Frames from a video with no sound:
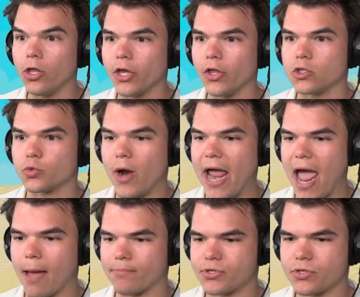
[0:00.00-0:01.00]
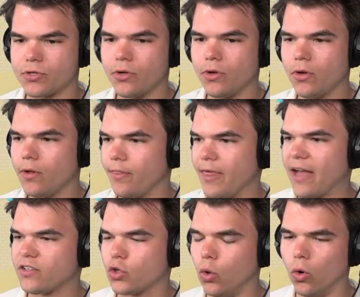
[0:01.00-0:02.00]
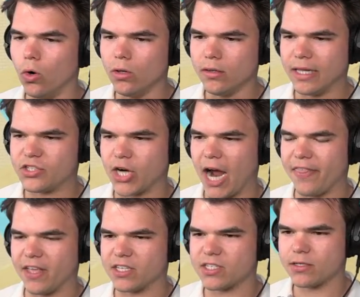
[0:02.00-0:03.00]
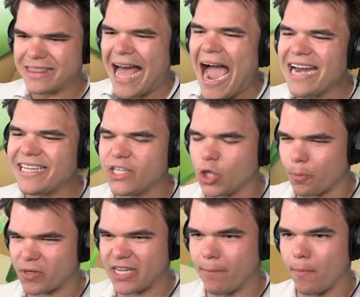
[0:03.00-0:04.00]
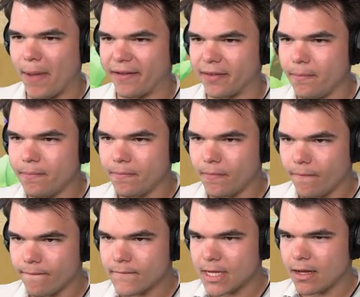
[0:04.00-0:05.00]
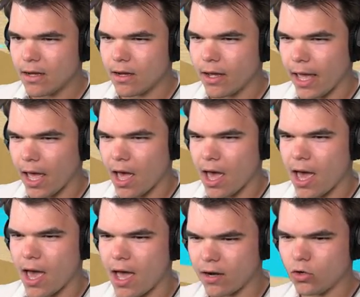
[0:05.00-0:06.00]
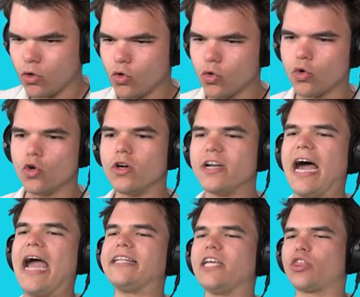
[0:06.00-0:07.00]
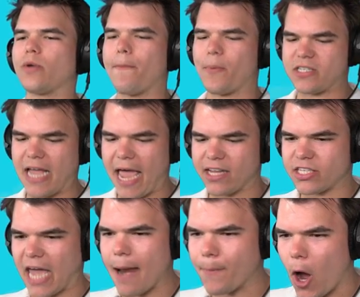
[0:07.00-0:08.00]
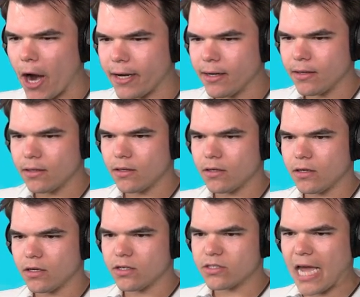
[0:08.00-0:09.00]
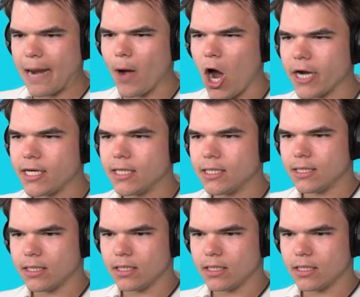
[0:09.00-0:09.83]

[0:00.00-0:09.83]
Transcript: look at those ramps. That's cool. Let's try this. 92% momentum. And 93%. Skateboard. Skateboard.